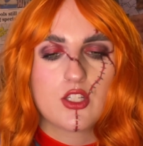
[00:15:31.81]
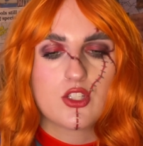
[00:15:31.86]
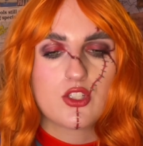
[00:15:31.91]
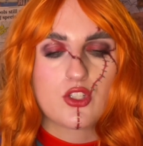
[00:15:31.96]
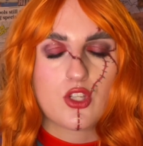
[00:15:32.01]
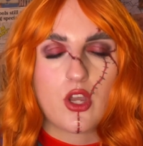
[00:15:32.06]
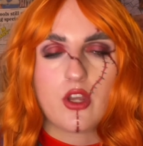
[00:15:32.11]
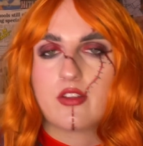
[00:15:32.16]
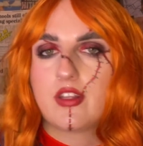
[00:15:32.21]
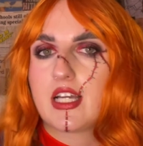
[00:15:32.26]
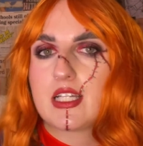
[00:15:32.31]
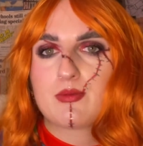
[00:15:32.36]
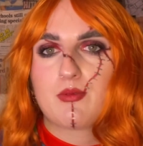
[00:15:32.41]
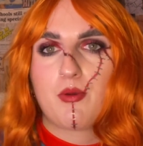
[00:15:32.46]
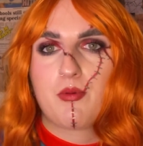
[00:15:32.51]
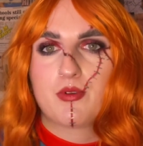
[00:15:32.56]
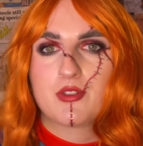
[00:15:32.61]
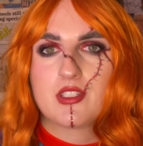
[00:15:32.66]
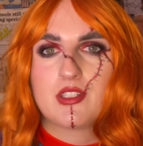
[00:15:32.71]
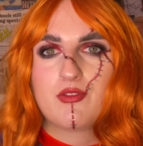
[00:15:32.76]
So that's
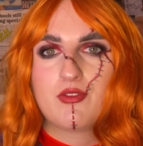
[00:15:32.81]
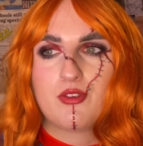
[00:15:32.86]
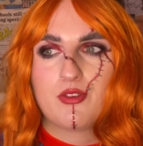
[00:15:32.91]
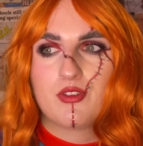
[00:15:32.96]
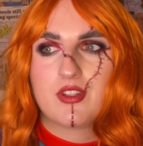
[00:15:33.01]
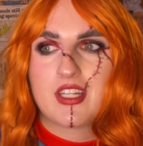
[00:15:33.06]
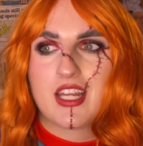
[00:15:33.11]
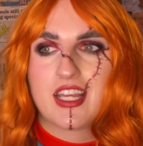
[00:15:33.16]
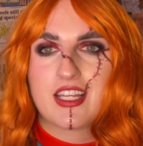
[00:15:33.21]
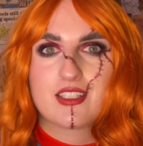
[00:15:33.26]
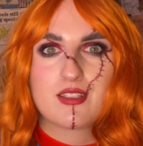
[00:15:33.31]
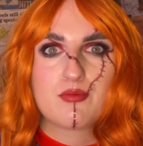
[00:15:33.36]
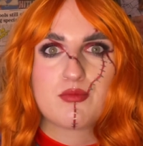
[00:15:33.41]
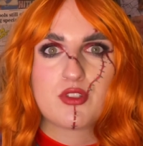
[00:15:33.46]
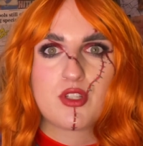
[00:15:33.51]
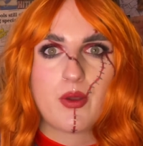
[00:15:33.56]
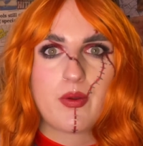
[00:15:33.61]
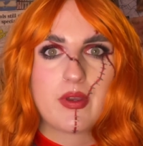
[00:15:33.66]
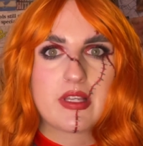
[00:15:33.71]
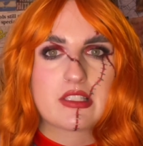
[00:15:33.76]
my positive thought of the day, because I'm
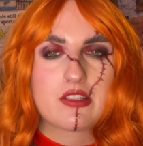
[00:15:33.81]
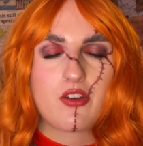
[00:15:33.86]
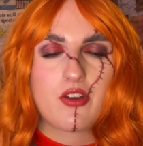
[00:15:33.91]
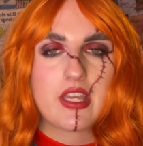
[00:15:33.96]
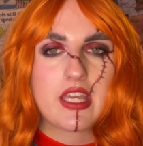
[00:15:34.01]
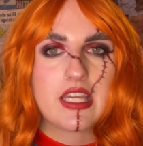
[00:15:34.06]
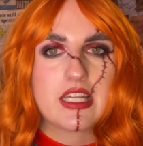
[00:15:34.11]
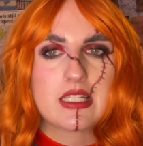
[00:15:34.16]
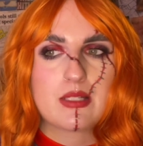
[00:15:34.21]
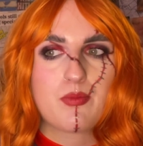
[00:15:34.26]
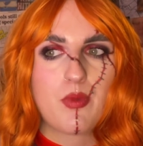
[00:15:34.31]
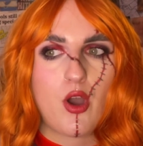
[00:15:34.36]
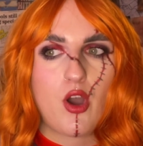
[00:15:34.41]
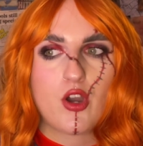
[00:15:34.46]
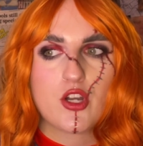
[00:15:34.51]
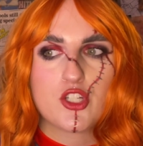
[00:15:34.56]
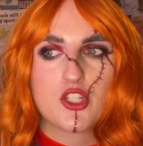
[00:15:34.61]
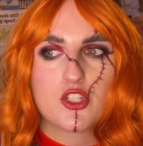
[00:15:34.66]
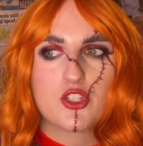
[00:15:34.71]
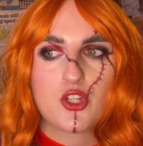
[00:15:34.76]
so excited, but
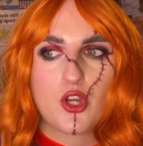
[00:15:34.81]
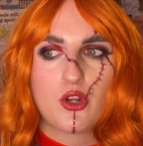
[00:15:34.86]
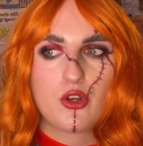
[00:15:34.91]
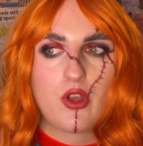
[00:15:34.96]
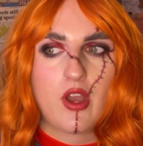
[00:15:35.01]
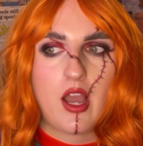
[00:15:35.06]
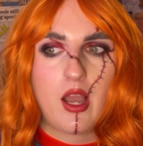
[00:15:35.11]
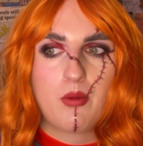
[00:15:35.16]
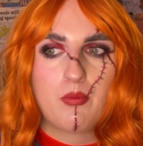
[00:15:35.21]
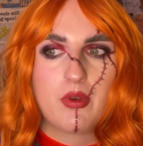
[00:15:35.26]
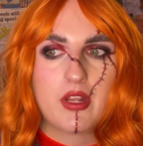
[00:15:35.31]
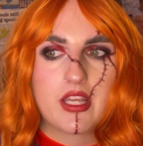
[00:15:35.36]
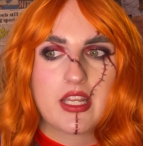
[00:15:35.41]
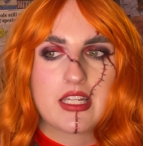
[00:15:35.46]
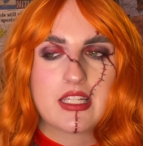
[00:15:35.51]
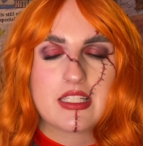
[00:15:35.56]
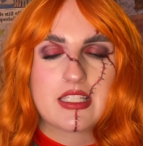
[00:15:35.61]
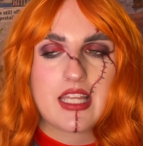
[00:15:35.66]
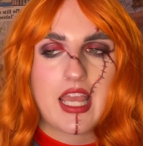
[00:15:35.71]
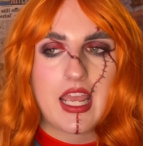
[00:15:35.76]
I just don't know how I'm going to
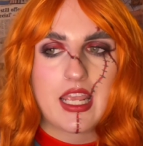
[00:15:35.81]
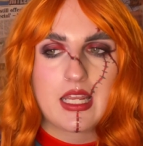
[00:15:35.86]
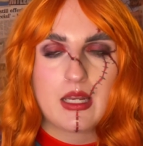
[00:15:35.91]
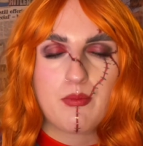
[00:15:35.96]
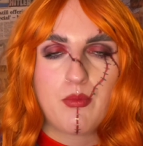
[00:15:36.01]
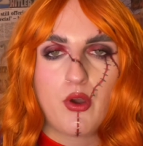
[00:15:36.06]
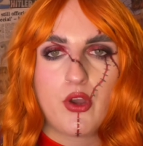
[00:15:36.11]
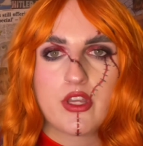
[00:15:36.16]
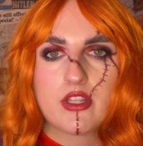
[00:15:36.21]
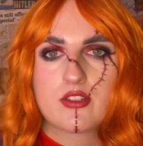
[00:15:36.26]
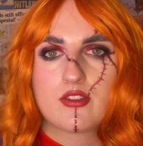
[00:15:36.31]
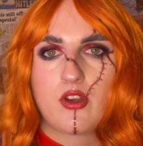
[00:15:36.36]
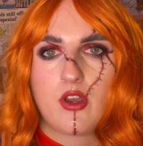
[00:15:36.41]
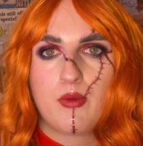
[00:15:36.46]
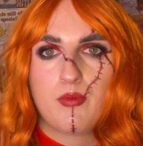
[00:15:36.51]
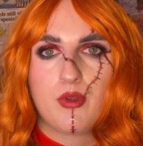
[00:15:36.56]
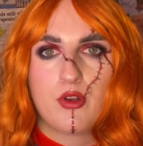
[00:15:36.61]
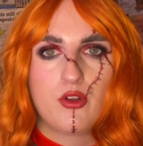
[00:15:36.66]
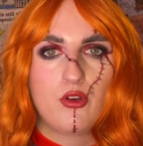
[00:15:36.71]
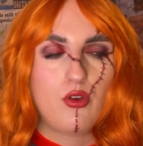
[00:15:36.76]
contain my
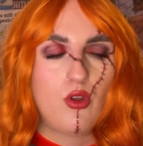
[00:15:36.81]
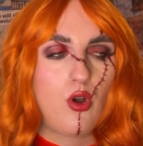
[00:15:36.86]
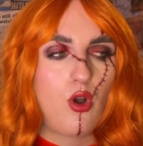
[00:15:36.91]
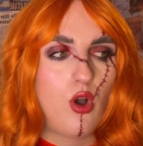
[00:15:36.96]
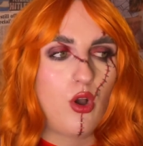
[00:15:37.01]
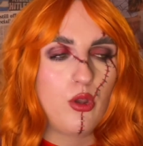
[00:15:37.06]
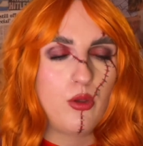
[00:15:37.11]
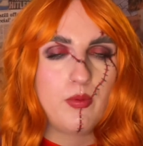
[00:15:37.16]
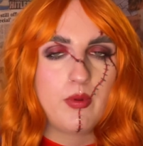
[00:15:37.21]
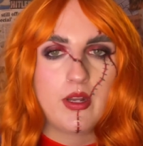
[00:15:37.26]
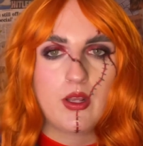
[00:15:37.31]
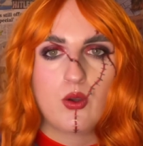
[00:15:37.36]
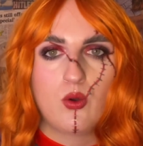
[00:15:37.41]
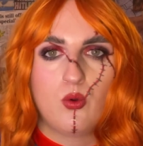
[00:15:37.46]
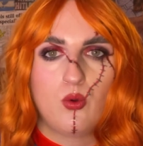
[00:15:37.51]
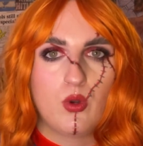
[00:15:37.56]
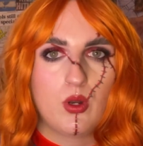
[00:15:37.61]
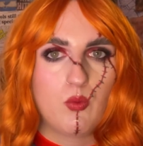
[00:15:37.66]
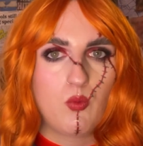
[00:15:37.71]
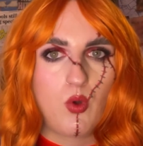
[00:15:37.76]
excitement and not open it
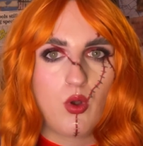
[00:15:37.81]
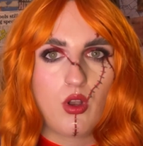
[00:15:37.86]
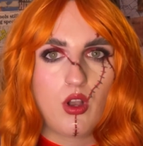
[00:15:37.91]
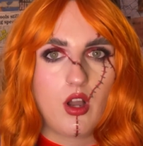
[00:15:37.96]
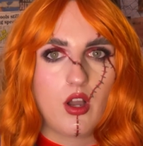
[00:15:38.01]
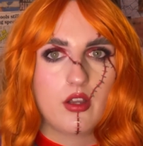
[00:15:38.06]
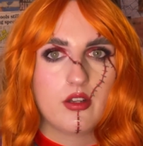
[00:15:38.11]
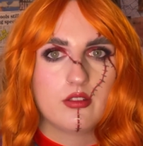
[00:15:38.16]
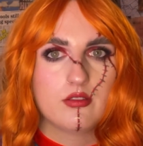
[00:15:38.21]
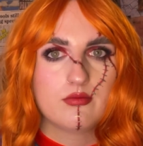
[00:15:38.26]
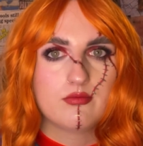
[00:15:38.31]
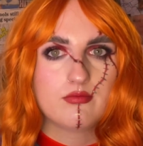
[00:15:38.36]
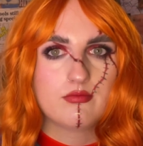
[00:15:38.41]
all in one go.